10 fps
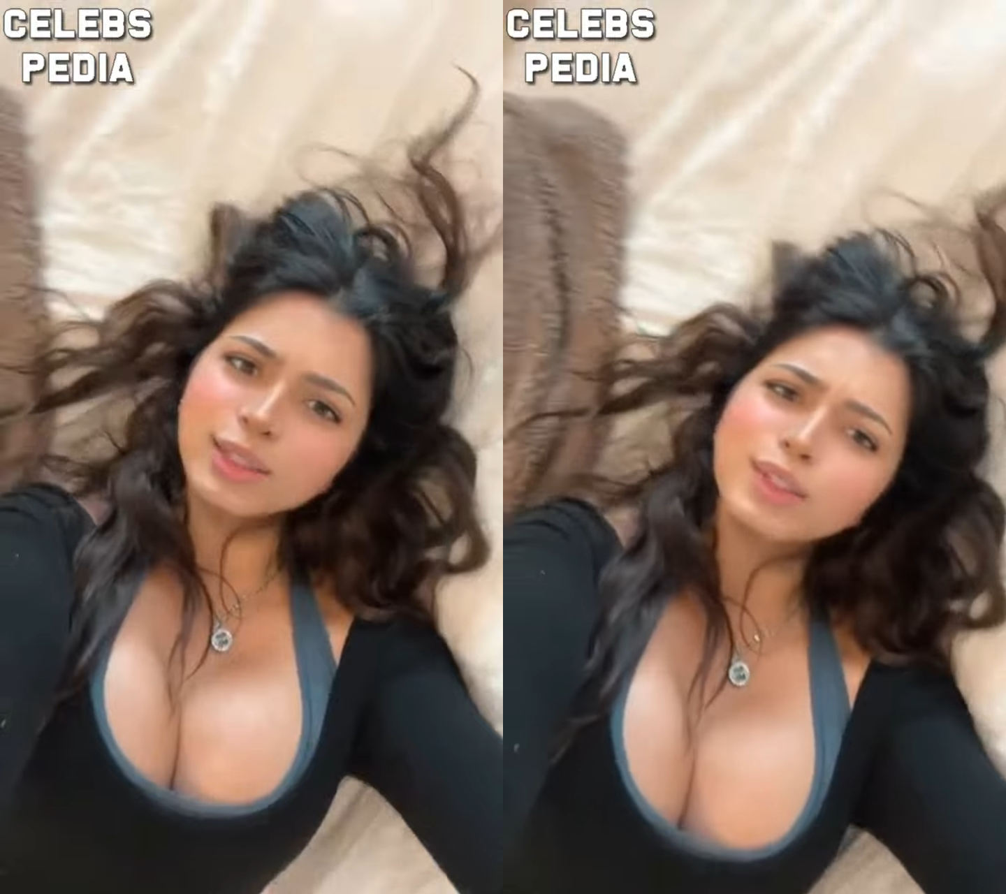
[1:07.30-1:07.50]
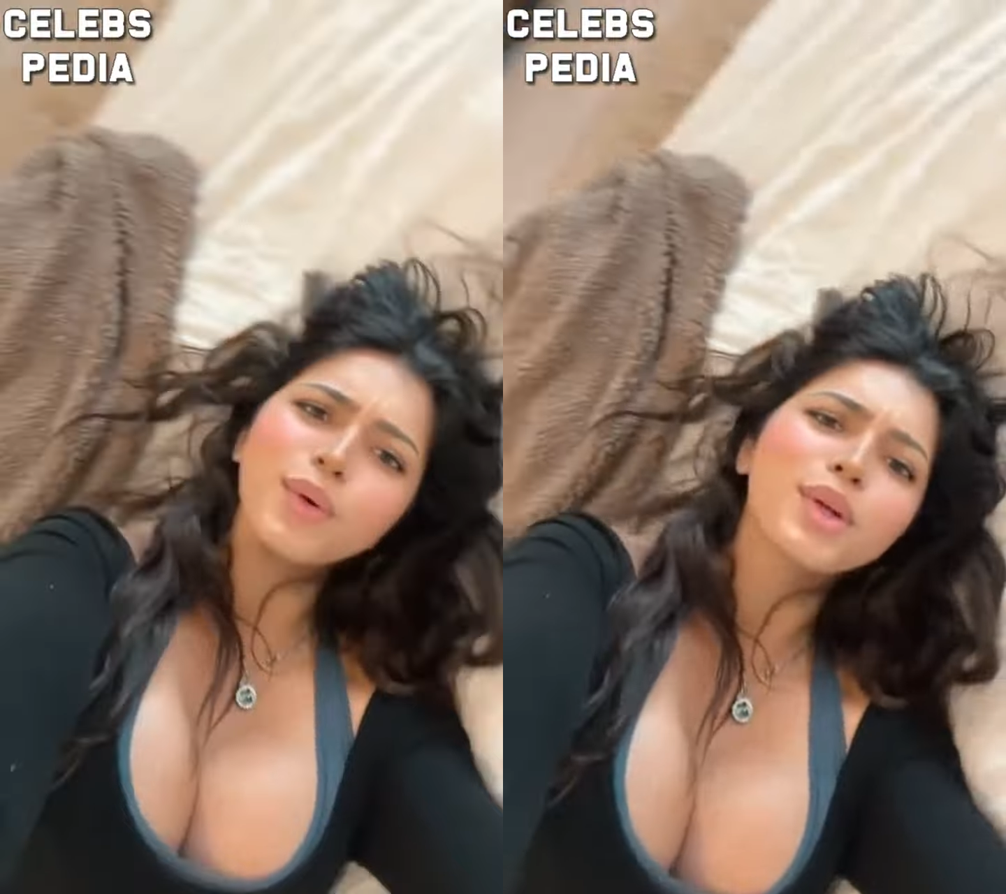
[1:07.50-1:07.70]

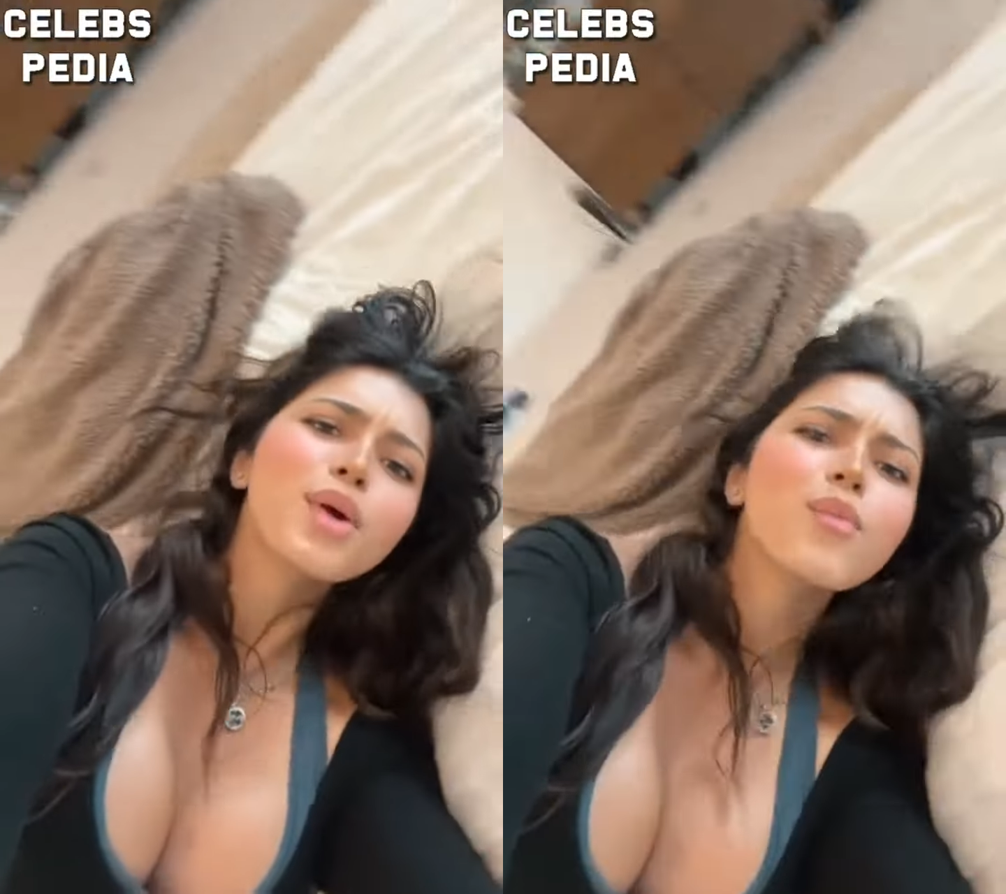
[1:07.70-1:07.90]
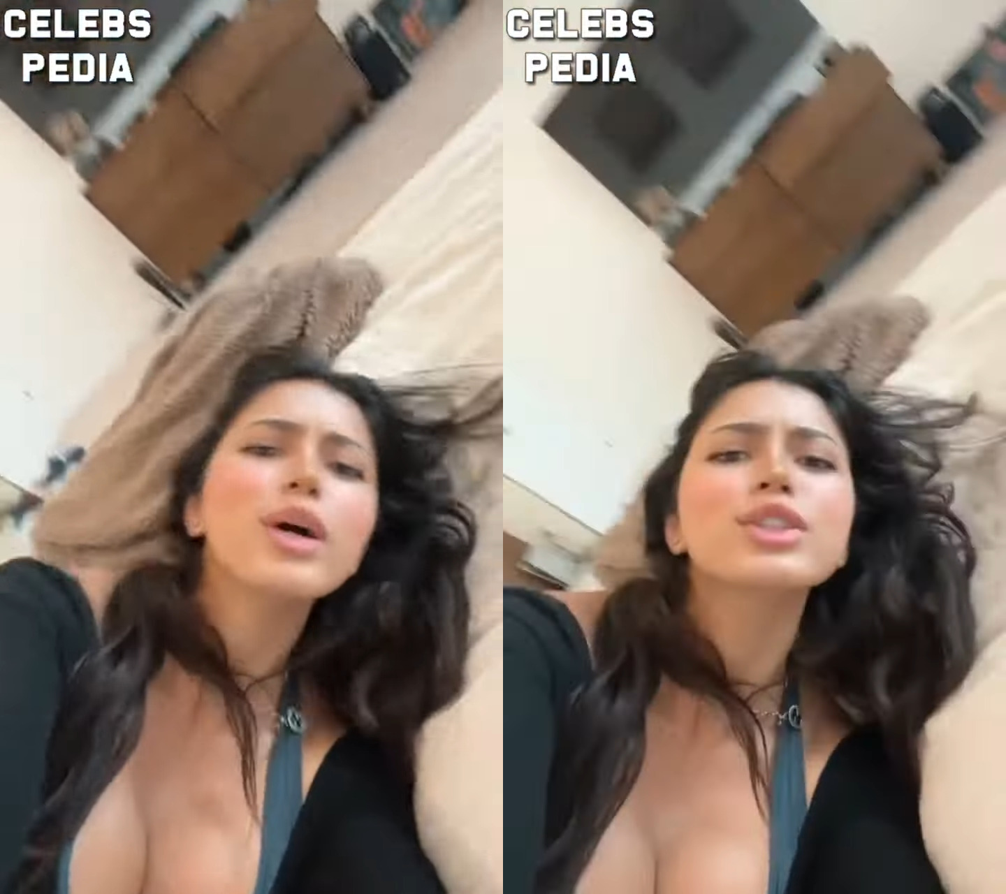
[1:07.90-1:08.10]

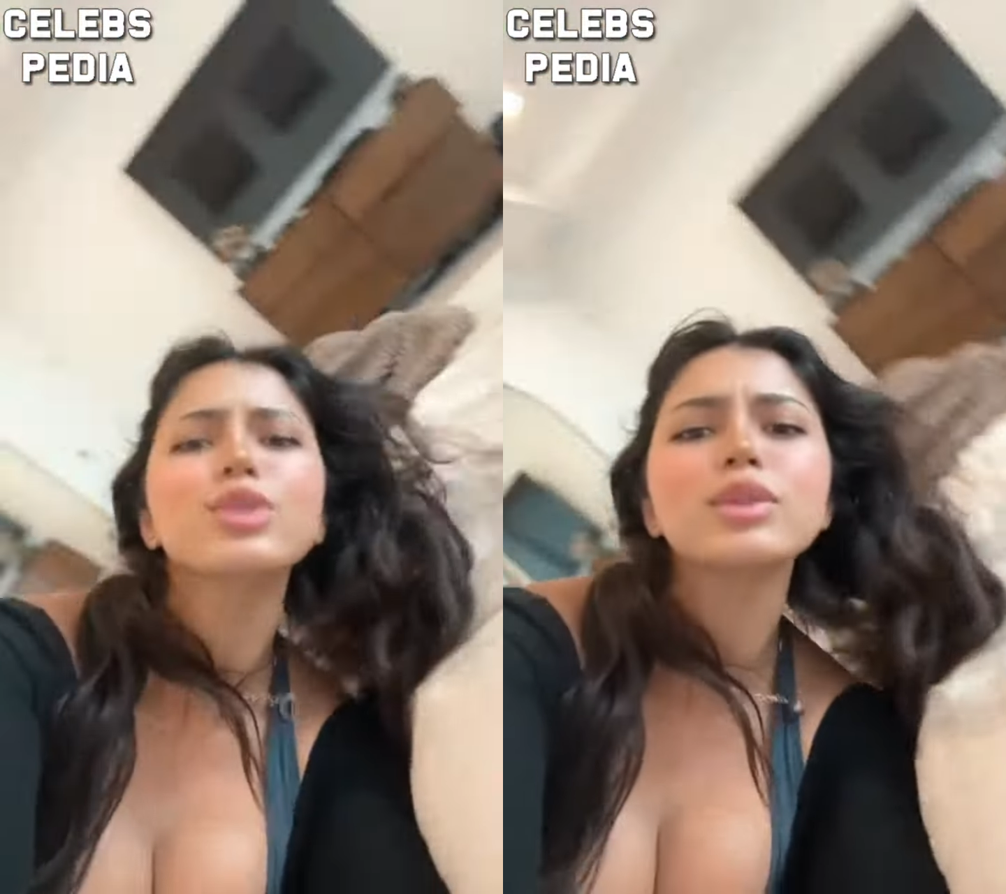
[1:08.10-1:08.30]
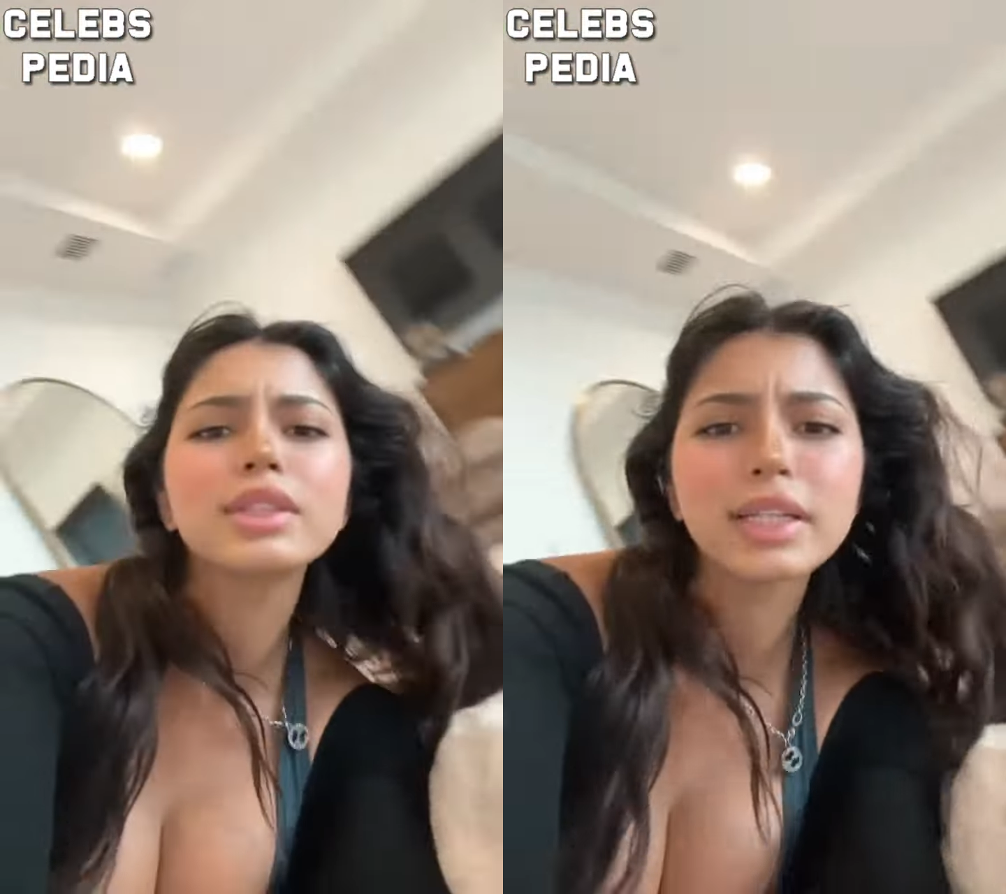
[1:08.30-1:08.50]
endorses
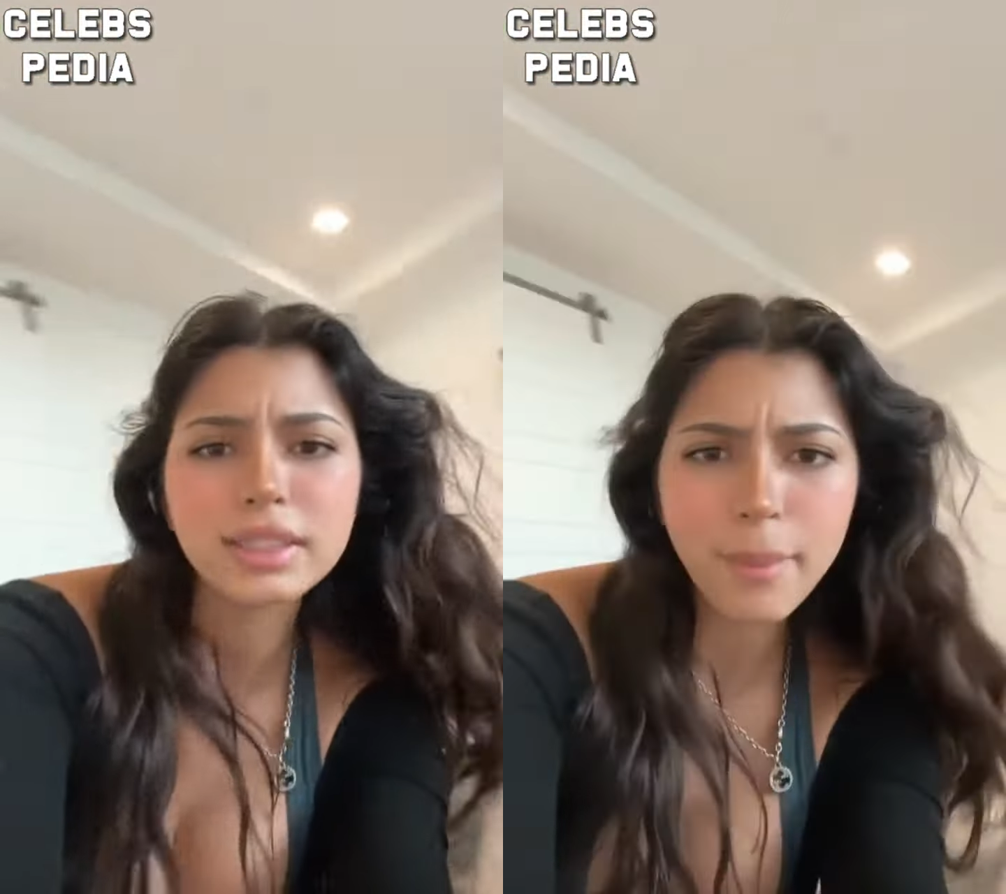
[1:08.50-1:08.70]
different brands